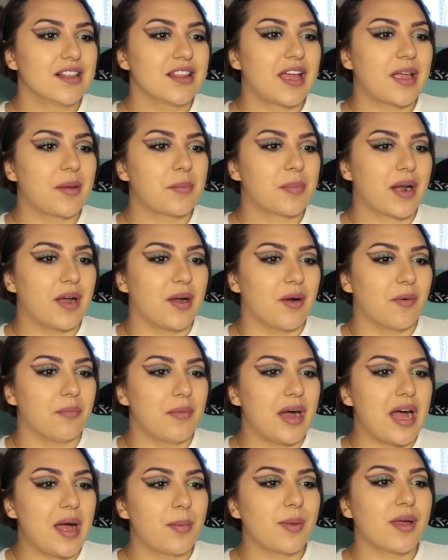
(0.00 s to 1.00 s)
Like, bro,
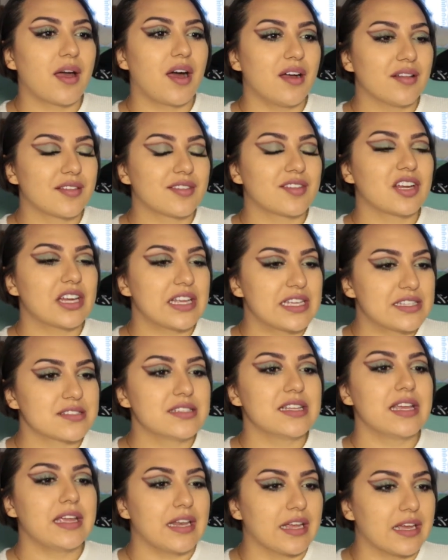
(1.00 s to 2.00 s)
Mob concert
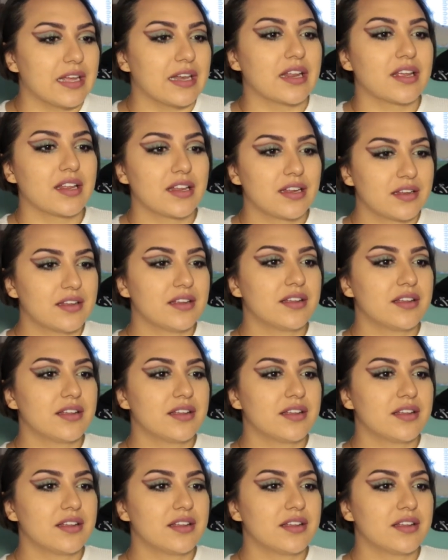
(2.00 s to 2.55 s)
is needed.